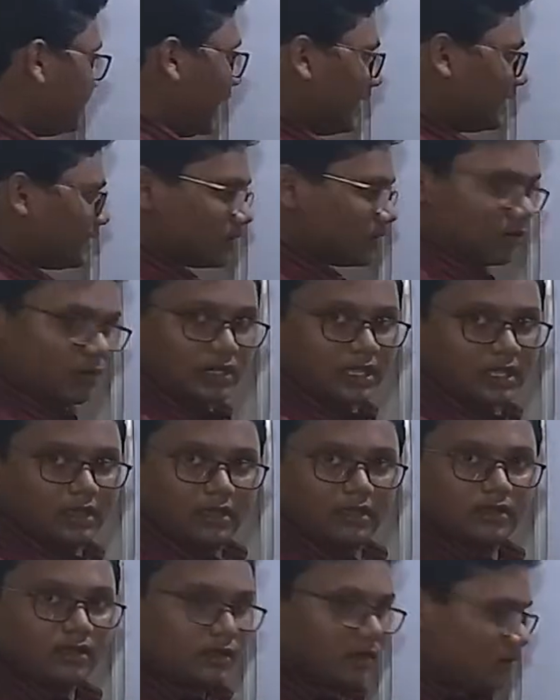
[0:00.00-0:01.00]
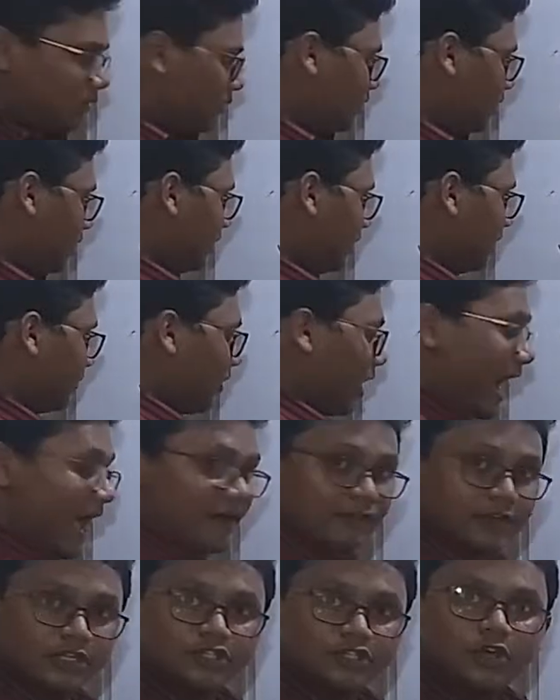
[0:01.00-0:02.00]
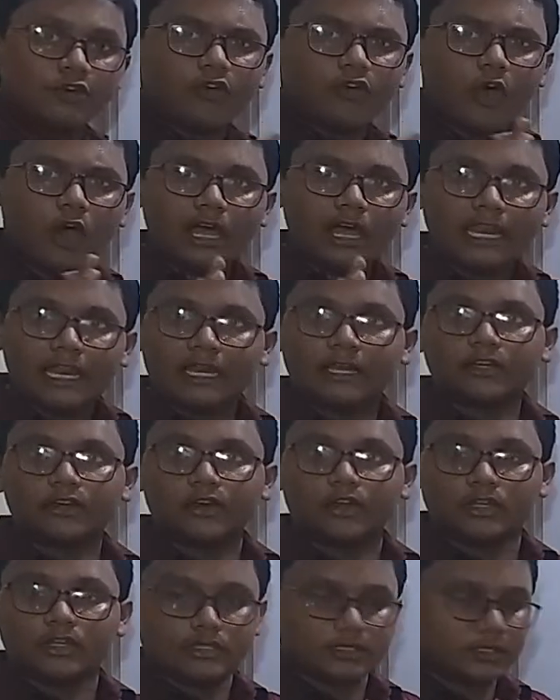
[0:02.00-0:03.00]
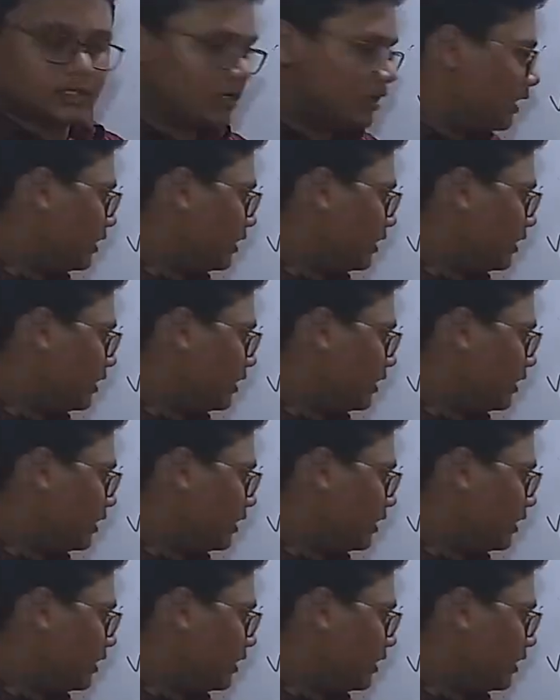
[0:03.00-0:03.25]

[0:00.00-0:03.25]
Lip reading: that's okay. Average of all electrons.